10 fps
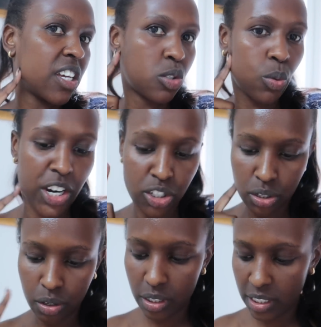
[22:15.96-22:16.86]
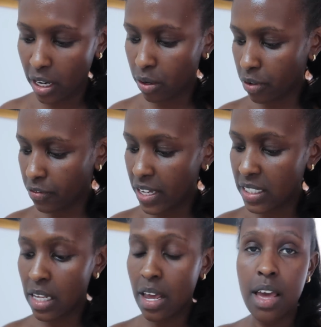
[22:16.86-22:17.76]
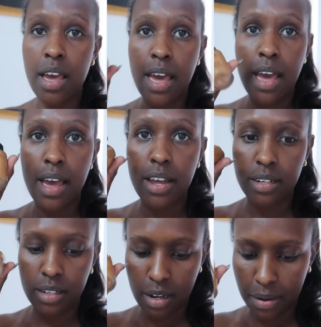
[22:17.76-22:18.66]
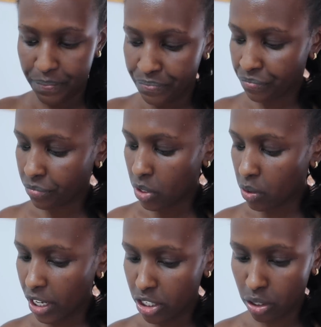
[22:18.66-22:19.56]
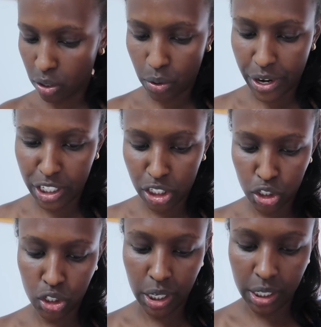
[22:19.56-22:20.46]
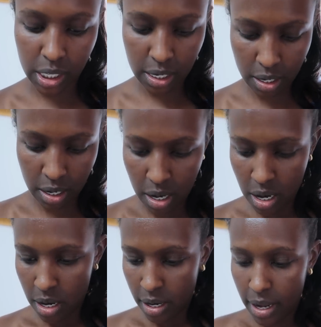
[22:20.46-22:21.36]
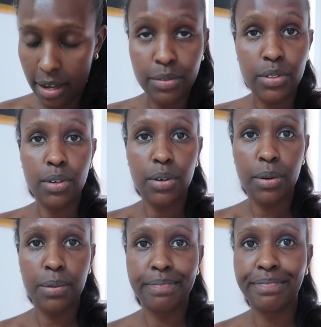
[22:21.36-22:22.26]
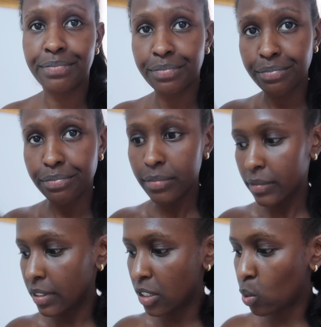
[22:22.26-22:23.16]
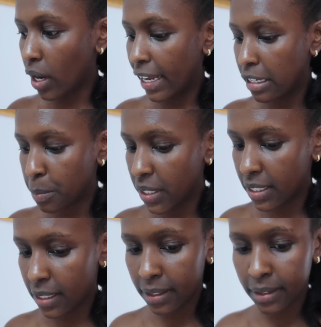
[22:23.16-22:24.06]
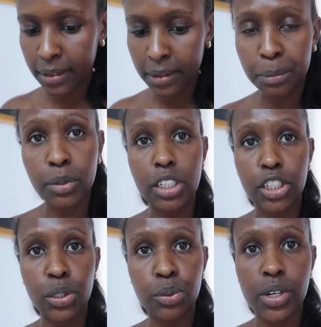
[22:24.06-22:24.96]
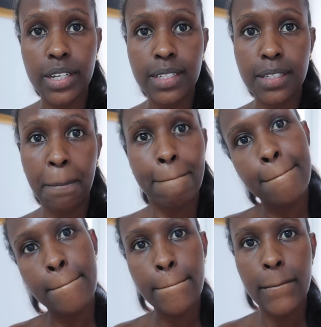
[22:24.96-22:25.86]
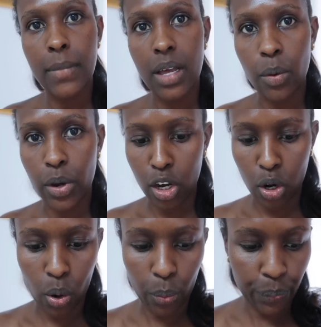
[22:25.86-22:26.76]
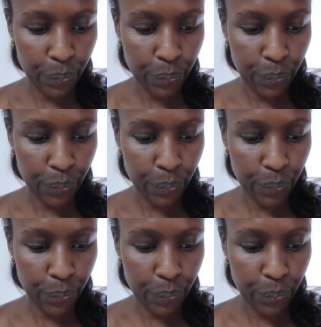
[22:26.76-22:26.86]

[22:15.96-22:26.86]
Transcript: swatch on the side of your face, and you'll get the correct shade. Yeah, so let's do a light beat, put on a cute dress, and we can go.